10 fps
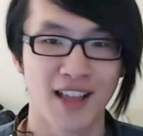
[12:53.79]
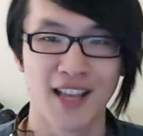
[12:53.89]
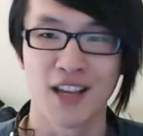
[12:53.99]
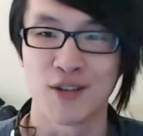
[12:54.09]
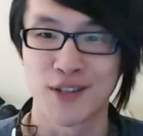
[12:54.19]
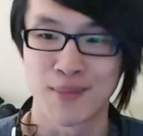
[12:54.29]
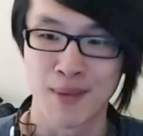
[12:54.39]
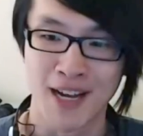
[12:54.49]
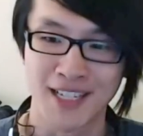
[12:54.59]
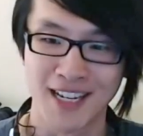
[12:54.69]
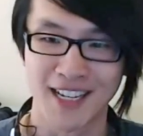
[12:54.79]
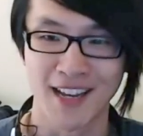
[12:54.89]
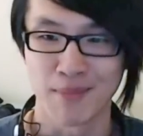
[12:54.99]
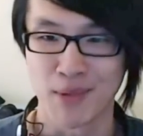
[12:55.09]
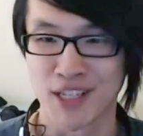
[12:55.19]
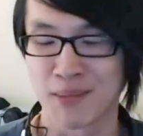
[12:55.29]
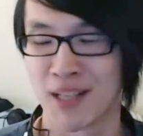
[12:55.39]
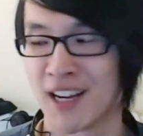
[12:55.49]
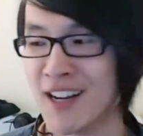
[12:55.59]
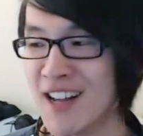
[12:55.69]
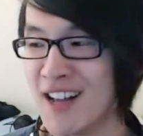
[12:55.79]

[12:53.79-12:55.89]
and that used to be my dedicated music player.